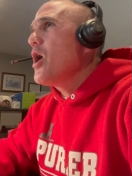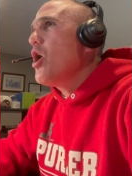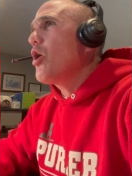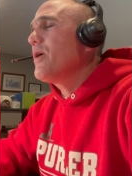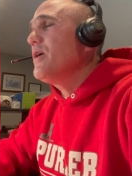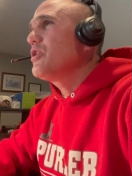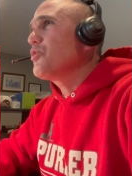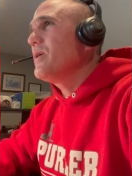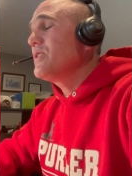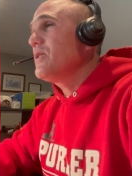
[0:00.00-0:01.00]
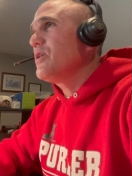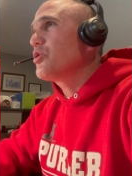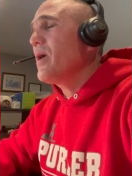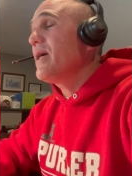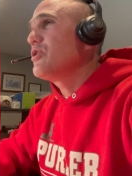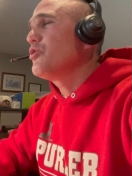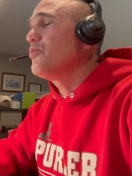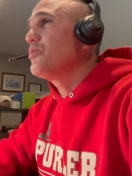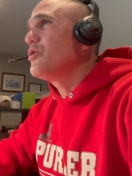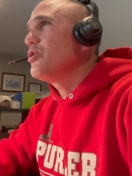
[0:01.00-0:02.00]
are interested in trying
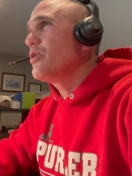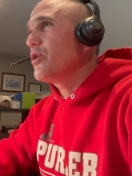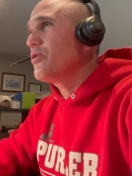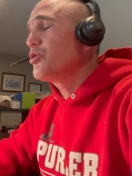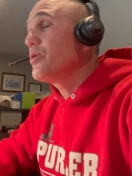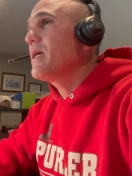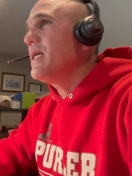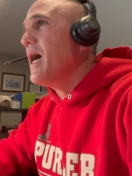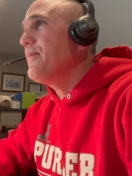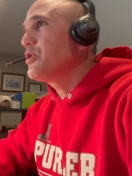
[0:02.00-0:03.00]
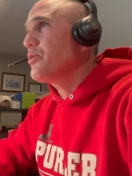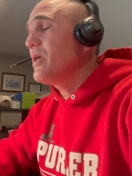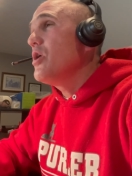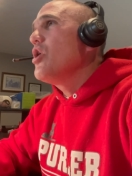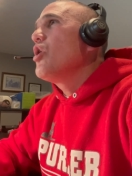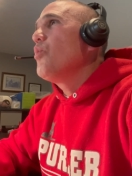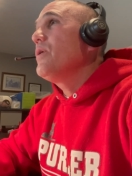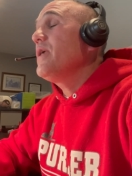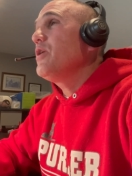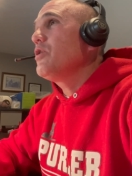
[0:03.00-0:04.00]
to, to learn trigonometry
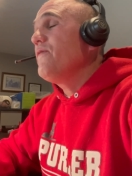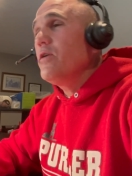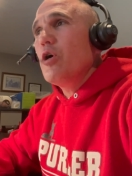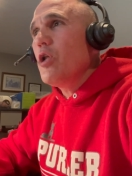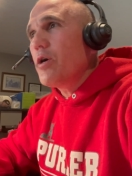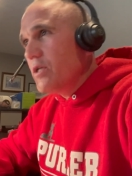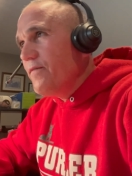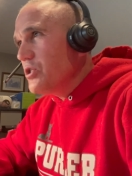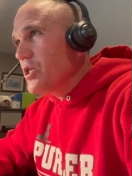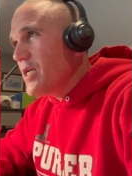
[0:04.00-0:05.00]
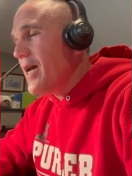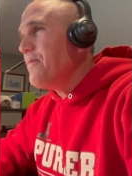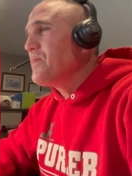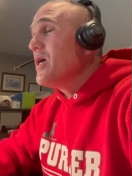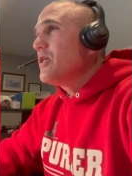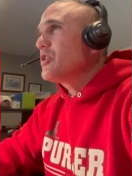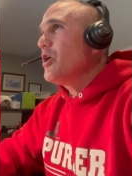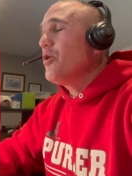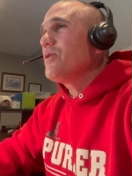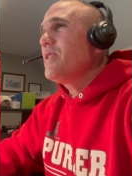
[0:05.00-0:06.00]
when they don't even know long division yet.
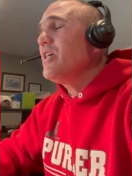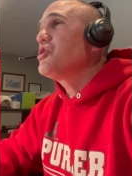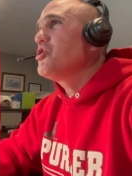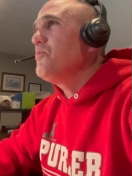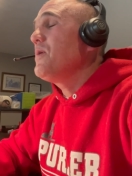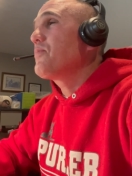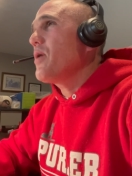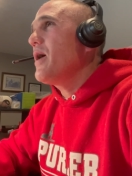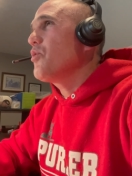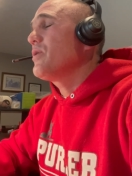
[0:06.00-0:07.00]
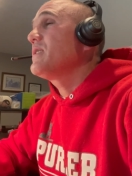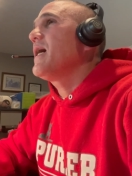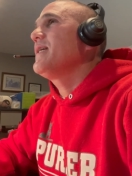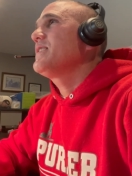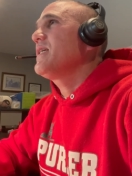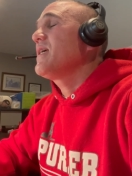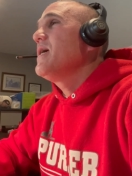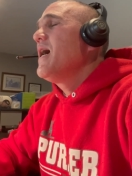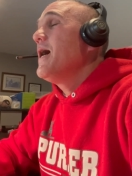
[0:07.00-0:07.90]
So they should be prioritizing.